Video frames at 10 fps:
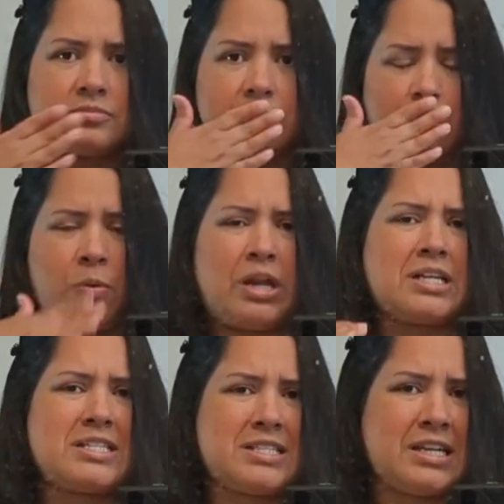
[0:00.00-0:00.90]
when I
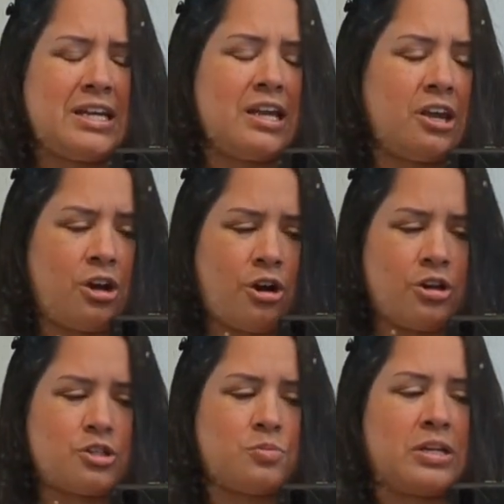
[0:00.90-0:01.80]
sit it
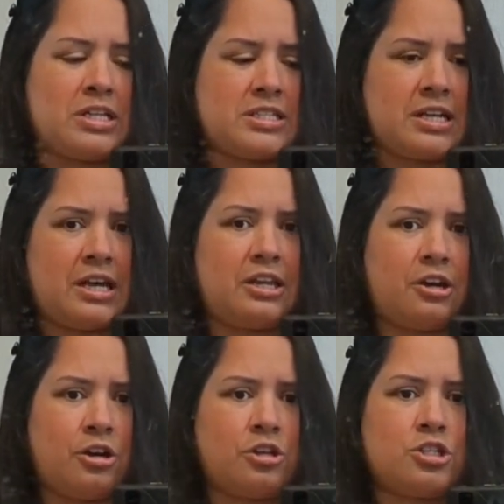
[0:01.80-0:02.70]
hurts, when I stand it
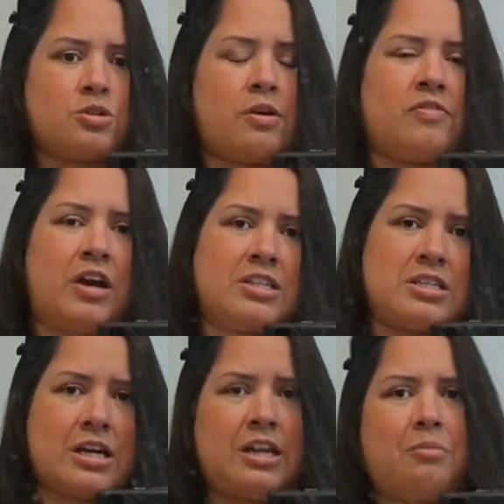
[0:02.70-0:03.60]
hurts, so I've got to
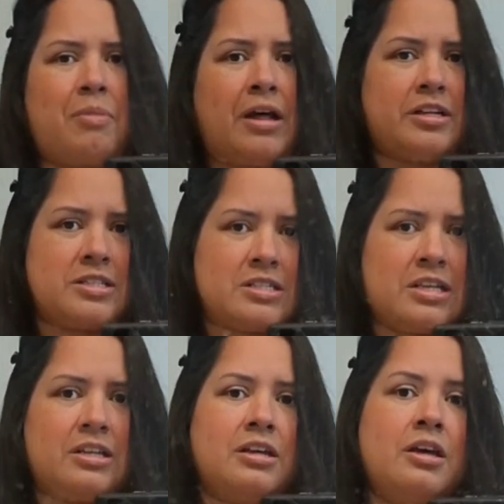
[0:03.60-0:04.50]
kind of balance
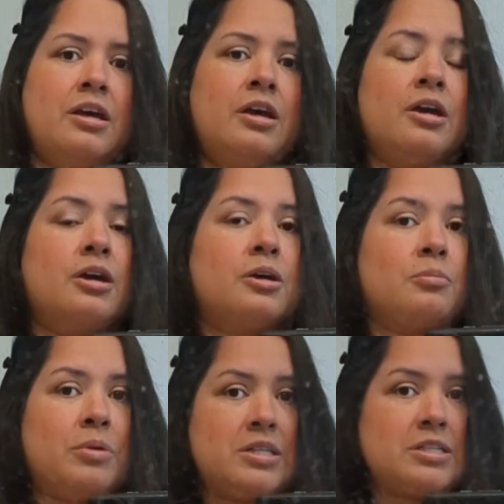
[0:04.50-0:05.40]
it,
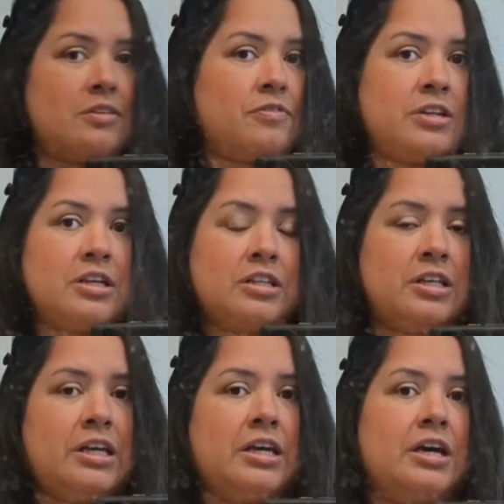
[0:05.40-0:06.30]
but
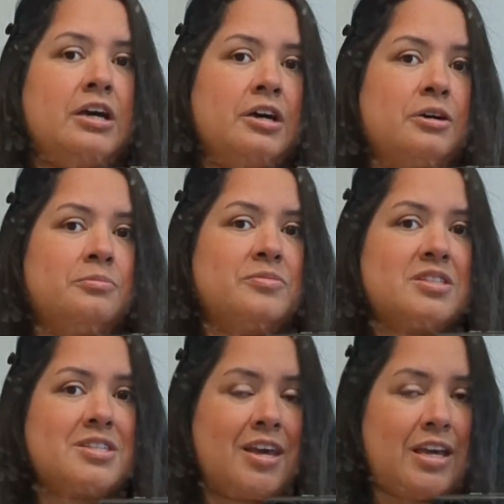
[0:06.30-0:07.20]
definitely
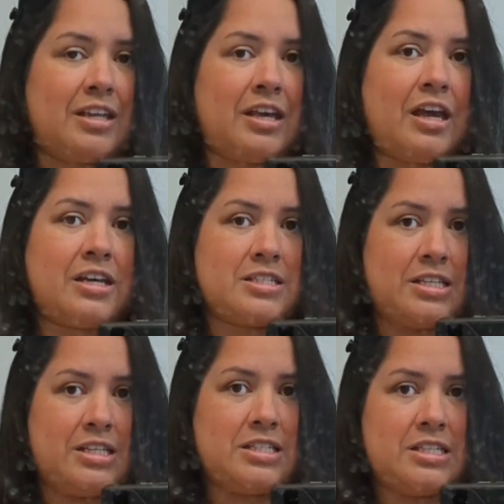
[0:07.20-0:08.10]
taking it as
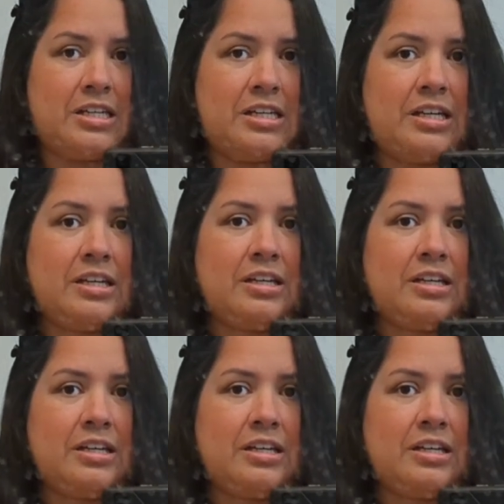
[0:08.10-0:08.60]
easy